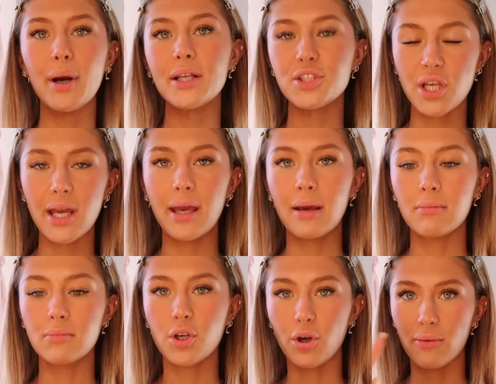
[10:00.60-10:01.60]
My cheer
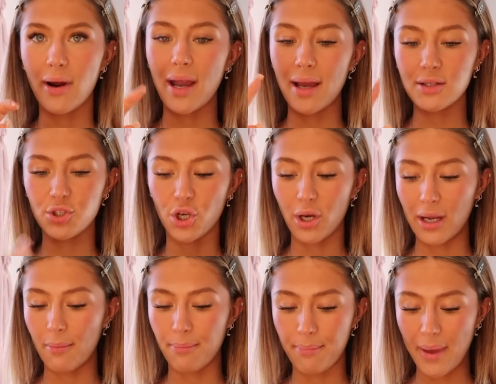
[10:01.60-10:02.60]
career took like
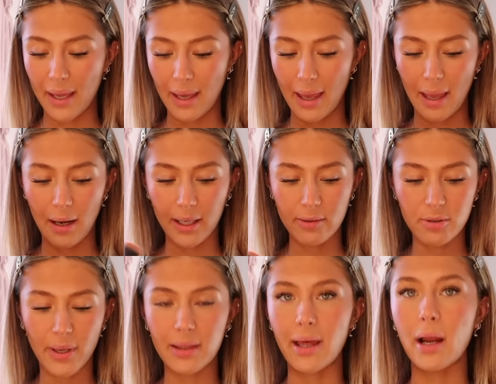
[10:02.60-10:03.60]
a big hit, like it was a
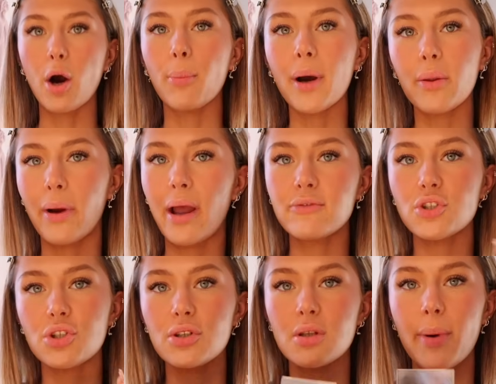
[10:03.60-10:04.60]
big thing. Oh, by the way, I've
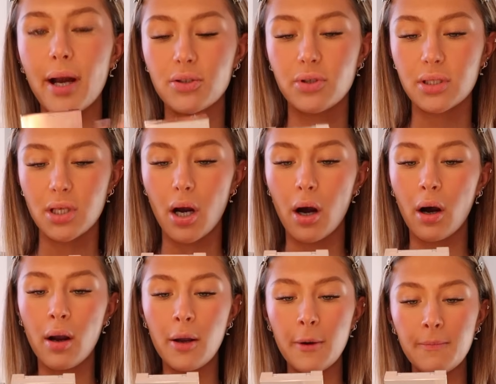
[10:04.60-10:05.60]
just used the Patrick
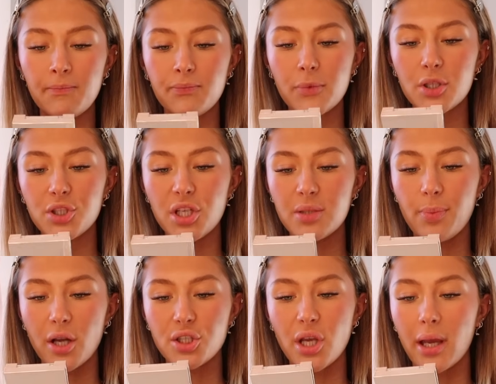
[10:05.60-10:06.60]
Tarr. She's
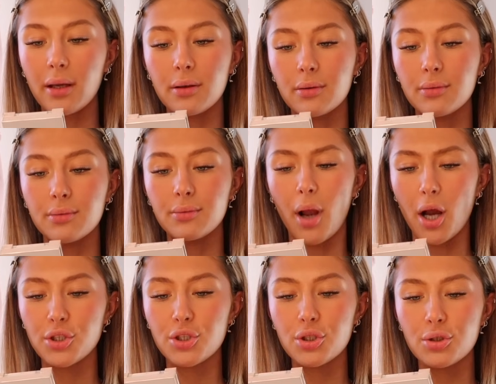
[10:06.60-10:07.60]
blushing.
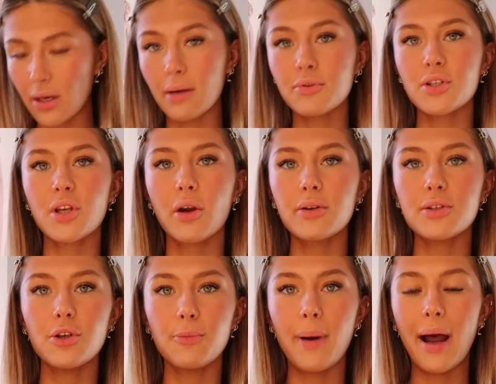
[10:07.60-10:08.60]
Blush. Now I'm just going
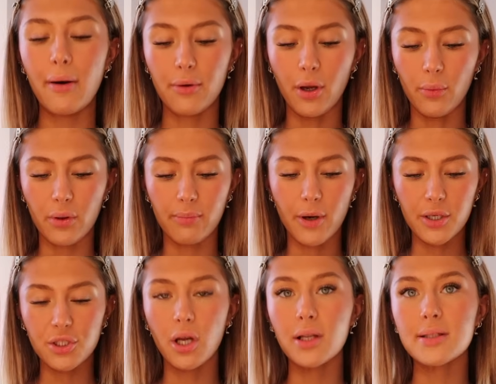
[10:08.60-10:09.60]
to powder with my
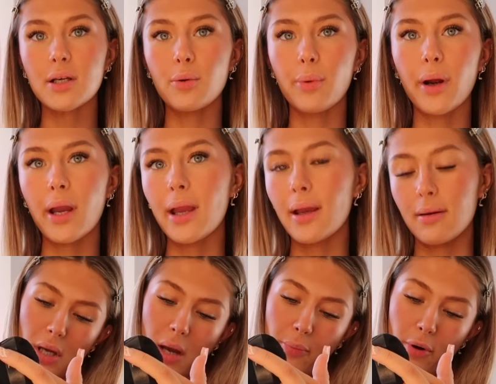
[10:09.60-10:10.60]
Charlotte Tilbury
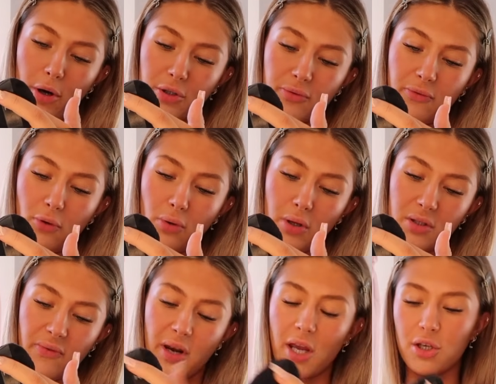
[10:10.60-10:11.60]
airbrush flawless
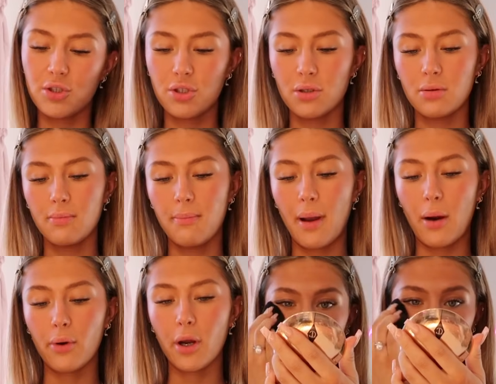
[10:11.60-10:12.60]
finish
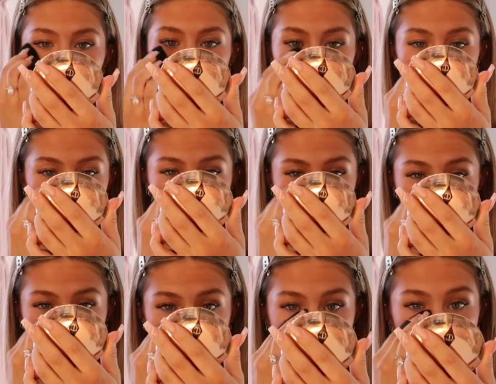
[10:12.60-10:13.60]
powder. The thing was,
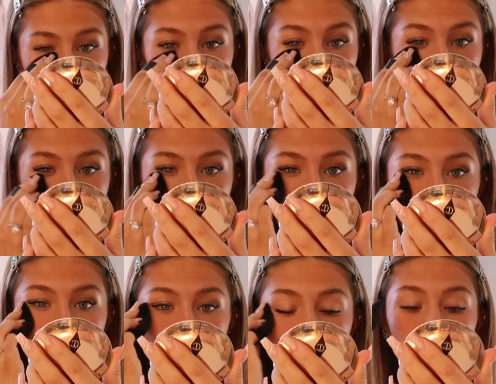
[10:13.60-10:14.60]
right, when I made it onto